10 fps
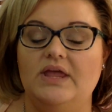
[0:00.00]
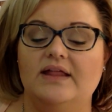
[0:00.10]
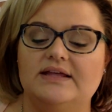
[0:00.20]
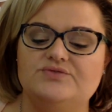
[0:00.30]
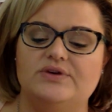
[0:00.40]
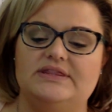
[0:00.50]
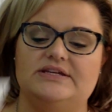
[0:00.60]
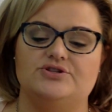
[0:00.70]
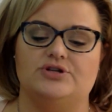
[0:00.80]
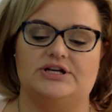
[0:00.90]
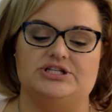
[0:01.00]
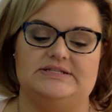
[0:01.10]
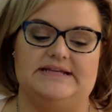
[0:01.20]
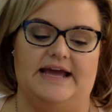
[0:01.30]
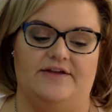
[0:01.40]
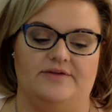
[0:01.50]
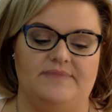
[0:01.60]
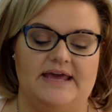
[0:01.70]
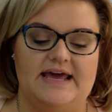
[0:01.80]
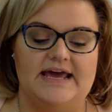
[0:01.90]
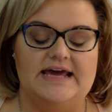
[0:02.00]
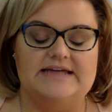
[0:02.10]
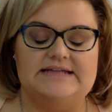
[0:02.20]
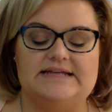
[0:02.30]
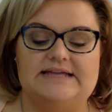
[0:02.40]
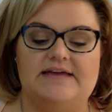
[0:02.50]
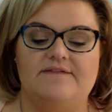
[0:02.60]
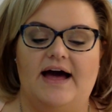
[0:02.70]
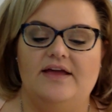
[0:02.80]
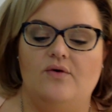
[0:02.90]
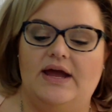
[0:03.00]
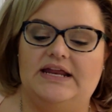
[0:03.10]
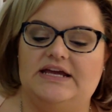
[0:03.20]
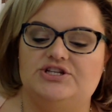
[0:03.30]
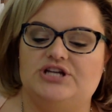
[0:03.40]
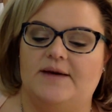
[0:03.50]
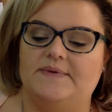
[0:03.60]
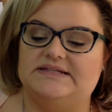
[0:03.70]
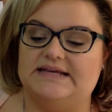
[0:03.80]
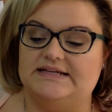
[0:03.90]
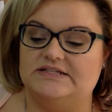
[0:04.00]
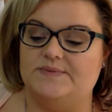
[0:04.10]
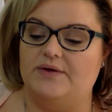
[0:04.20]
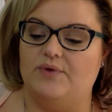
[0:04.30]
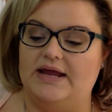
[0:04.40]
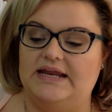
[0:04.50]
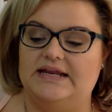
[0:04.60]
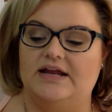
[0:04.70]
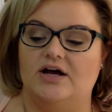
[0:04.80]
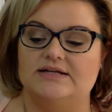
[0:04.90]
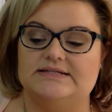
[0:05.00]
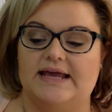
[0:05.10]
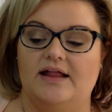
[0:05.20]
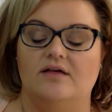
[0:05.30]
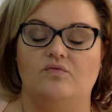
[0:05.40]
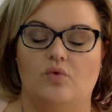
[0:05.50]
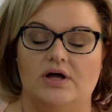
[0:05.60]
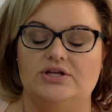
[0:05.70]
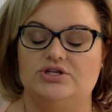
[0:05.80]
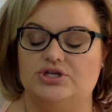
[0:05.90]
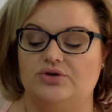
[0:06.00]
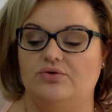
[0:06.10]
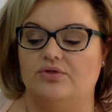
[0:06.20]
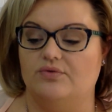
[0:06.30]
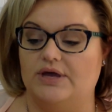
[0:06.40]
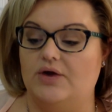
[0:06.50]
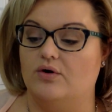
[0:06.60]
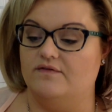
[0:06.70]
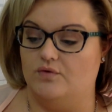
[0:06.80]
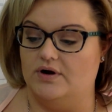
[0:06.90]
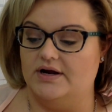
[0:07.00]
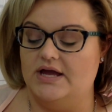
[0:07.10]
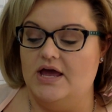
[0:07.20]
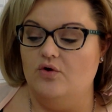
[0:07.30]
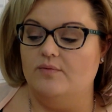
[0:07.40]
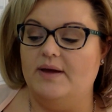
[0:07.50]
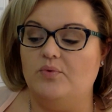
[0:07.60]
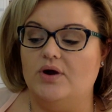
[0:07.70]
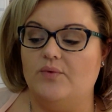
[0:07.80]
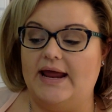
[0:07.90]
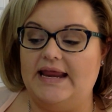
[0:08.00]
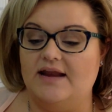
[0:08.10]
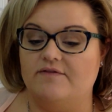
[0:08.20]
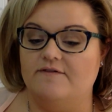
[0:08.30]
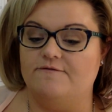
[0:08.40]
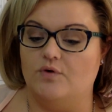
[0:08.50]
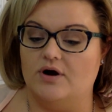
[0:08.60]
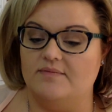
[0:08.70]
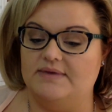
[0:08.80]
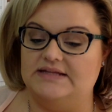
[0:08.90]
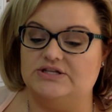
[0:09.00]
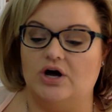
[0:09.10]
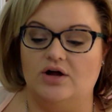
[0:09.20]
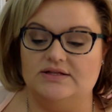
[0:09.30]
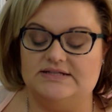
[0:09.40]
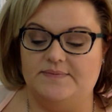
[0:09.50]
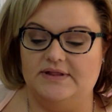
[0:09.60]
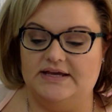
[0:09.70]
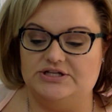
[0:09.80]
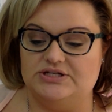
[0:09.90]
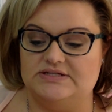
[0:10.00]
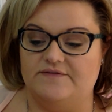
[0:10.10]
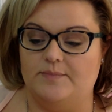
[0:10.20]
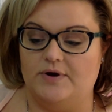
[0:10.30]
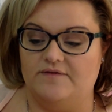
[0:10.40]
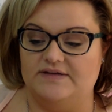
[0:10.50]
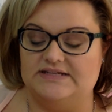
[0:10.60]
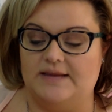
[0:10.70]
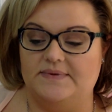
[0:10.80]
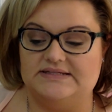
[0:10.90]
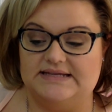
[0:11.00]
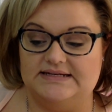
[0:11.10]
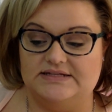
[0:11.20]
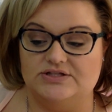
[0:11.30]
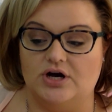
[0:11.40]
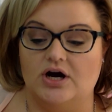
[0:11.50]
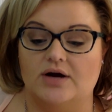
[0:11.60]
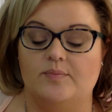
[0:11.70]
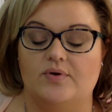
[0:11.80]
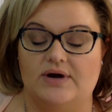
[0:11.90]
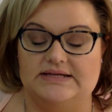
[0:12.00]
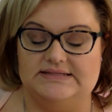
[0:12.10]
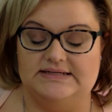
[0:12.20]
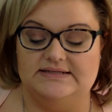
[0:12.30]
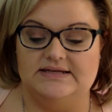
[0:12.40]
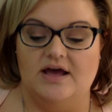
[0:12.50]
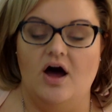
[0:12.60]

And let's read the instructions together. It says, evaluate each topic sentence by rating it on a scale of 1, 2, 3, or 4. Remember, a rating of a 4 means all the stipulations of a perfect topic sentence are present.